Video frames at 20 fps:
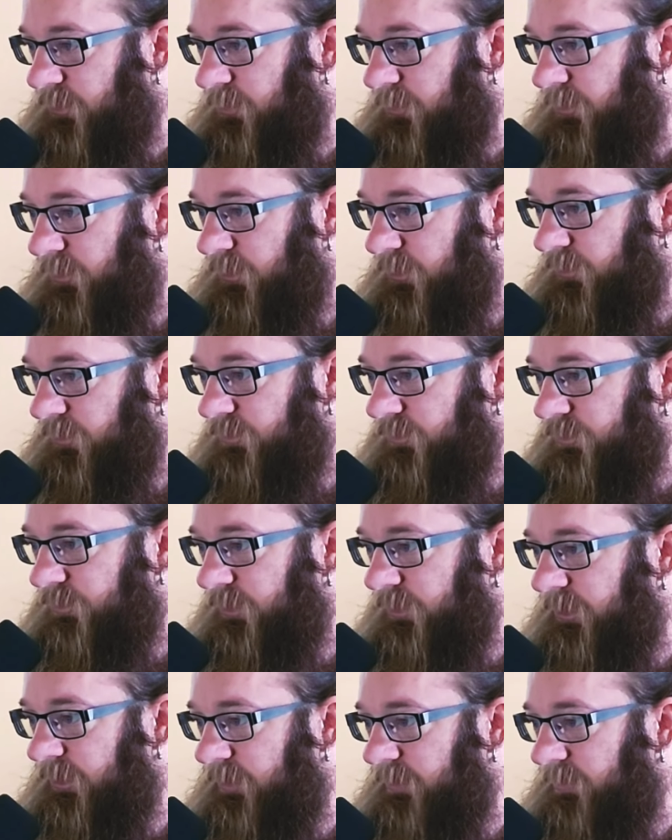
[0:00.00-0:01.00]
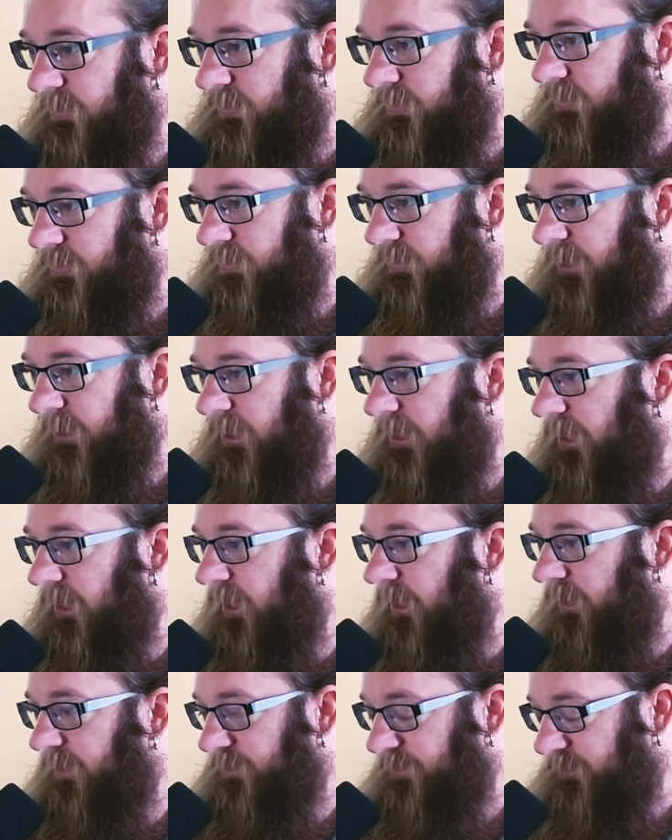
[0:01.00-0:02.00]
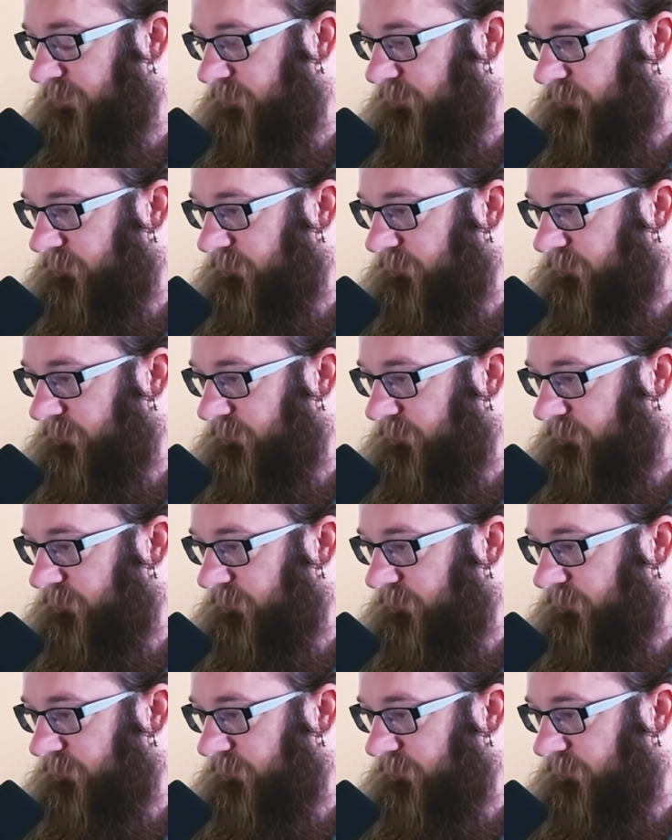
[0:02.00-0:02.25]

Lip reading: lows, and it made a high too.